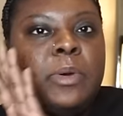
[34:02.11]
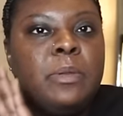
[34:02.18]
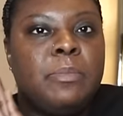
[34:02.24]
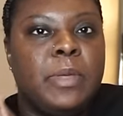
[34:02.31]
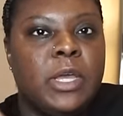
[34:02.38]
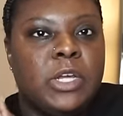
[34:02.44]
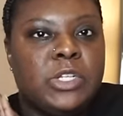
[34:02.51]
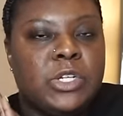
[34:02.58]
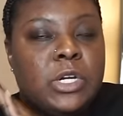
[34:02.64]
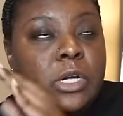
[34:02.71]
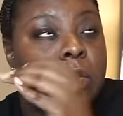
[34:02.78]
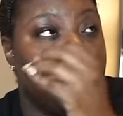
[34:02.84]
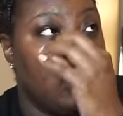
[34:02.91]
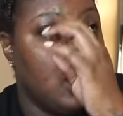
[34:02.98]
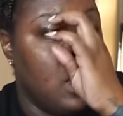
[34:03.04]
put a
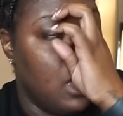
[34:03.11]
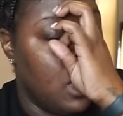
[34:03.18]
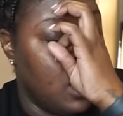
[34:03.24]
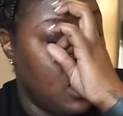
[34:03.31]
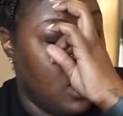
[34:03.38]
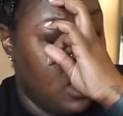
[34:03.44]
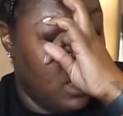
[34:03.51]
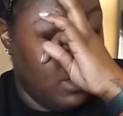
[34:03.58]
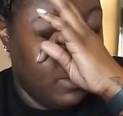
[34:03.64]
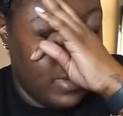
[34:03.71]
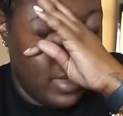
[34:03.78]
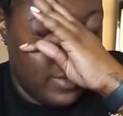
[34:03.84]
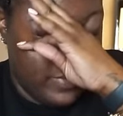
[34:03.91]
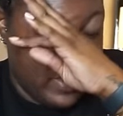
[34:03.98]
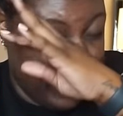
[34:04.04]
picture
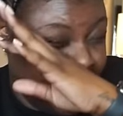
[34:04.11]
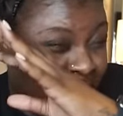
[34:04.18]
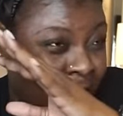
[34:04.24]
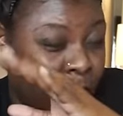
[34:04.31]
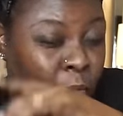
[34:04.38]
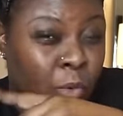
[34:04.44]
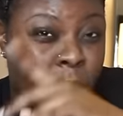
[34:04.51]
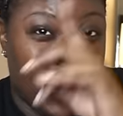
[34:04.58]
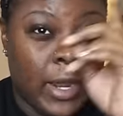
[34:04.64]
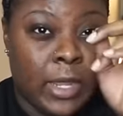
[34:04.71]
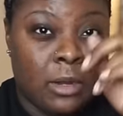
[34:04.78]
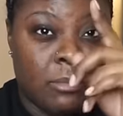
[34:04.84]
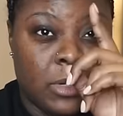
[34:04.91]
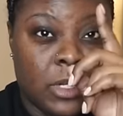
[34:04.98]
of the day I wore it, and I'm